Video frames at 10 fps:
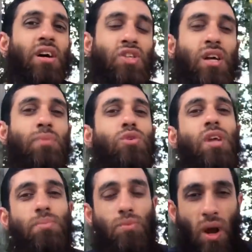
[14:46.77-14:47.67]
Sheikh
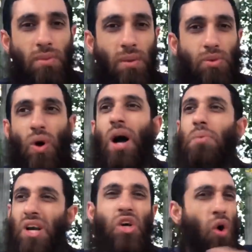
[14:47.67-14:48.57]
Abdullah Ibn Muhammad Abdul
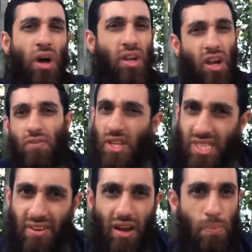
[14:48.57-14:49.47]
Wahhab. You could go on and on. I've done a
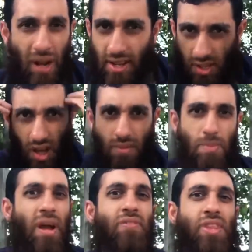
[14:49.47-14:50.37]
series of plays. I can't
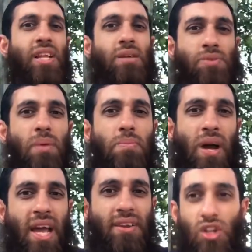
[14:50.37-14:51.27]
remember everything at the top of
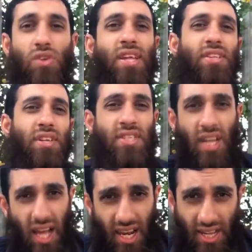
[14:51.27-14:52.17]
my head. So there's a
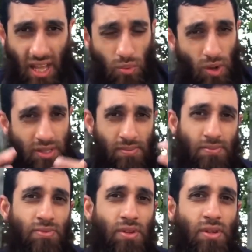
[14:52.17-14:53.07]
risala that was
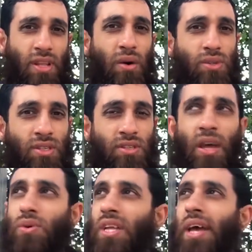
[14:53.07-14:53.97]
that was
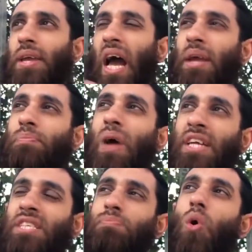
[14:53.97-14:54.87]
there was a
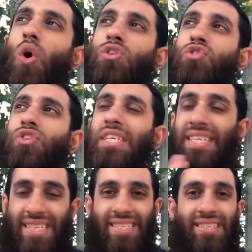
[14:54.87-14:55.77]
small
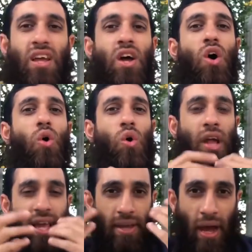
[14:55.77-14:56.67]
treatise or
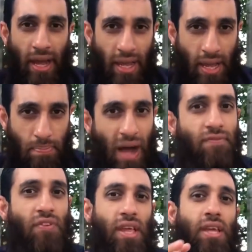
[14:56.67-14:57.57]
a
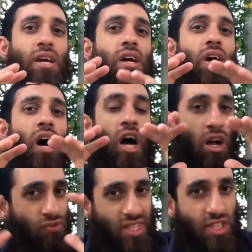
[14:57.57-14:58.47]
pamphlet,
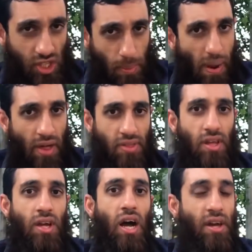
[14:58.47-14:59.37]
a research, a bahth,
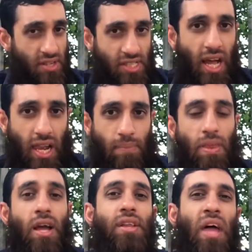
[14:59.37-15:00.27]
a risala
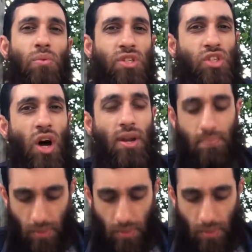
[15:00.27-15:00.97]
that was done